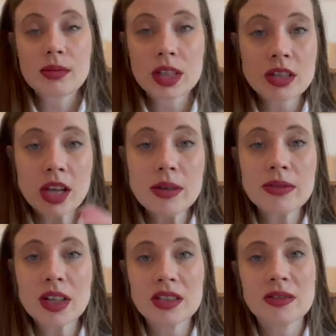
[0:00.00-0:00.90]
scope
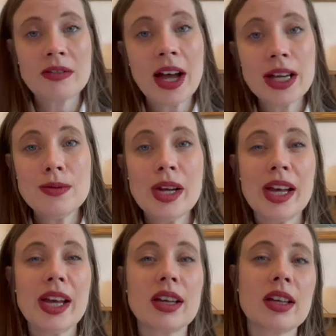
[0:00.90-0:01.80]
for lots of fine
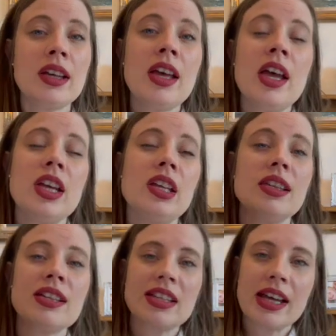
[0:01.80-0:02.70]
work, you know,
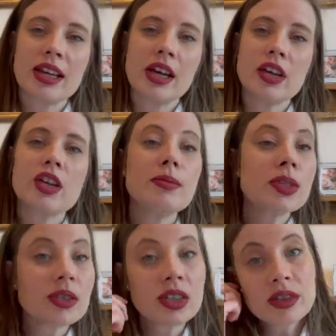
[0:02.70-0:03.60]
things like uh,
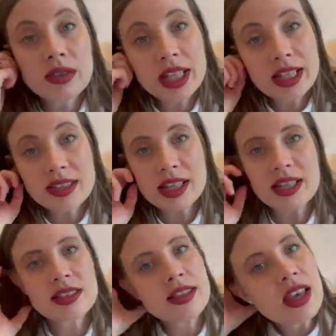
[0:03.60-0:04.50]
cubital tunnel
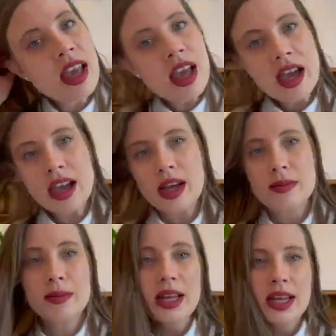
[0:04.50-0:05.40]
releases.
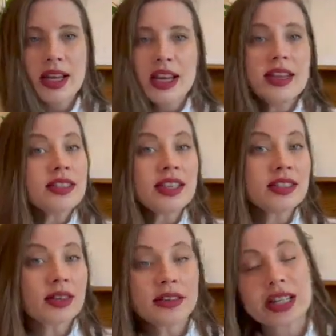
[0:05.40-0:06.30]
Um, it is
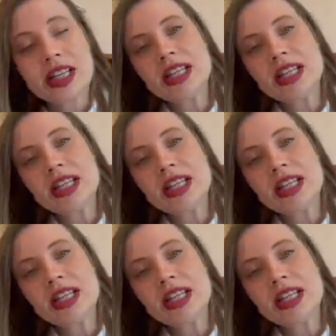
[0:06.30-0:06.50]
historically